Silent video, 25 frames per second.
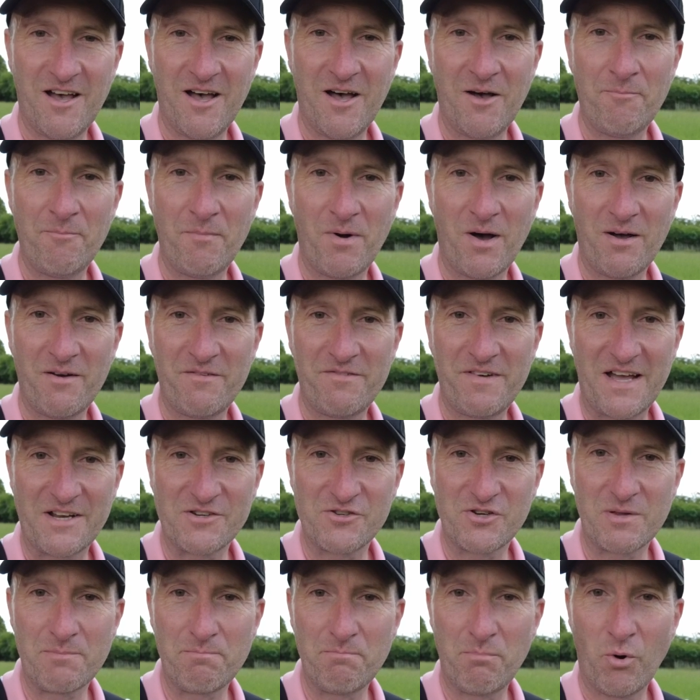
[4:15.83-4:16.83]
I've
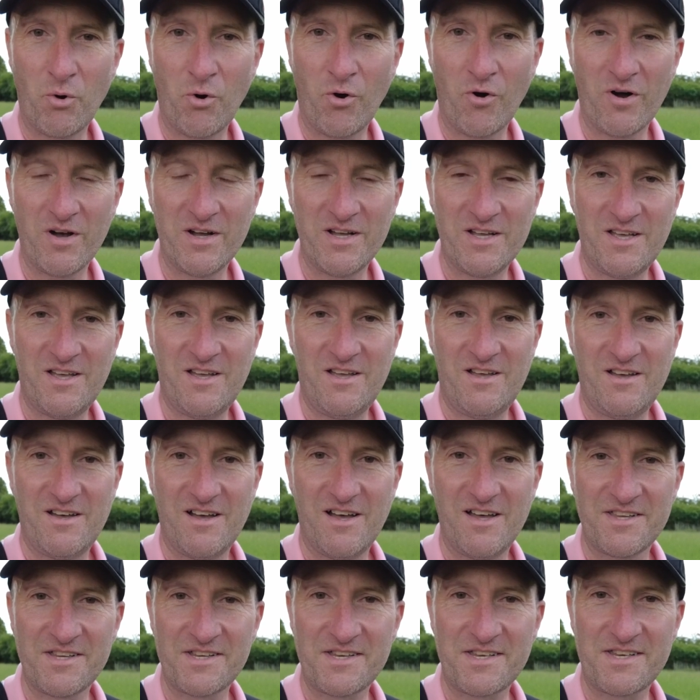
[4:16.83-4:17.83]
actually bought
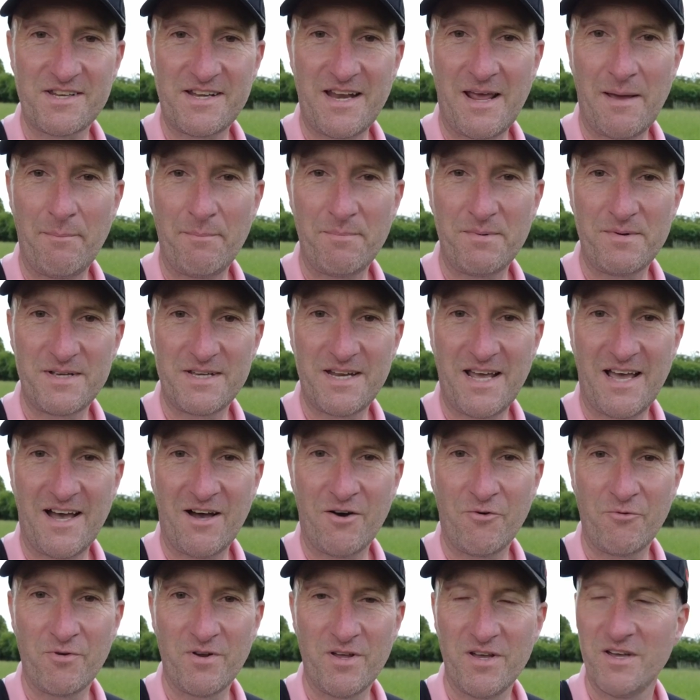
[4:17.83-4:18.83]
a step
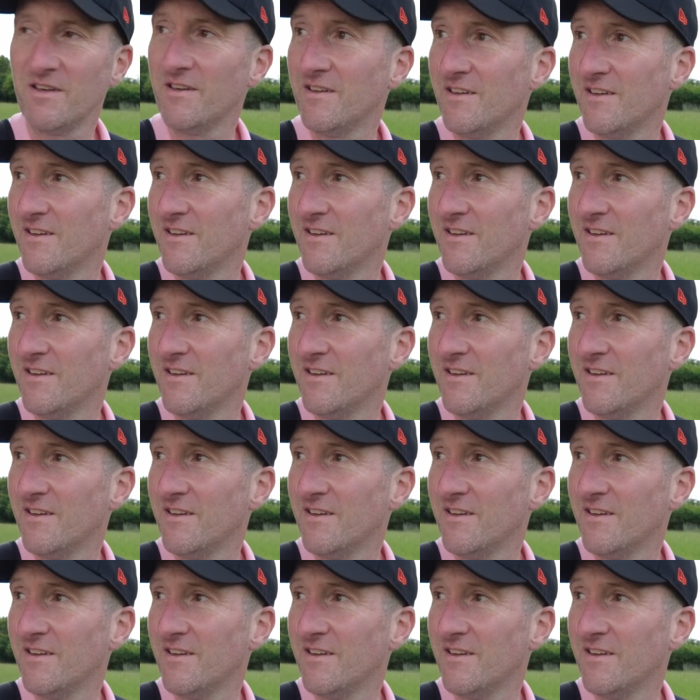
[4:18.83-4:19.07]
up,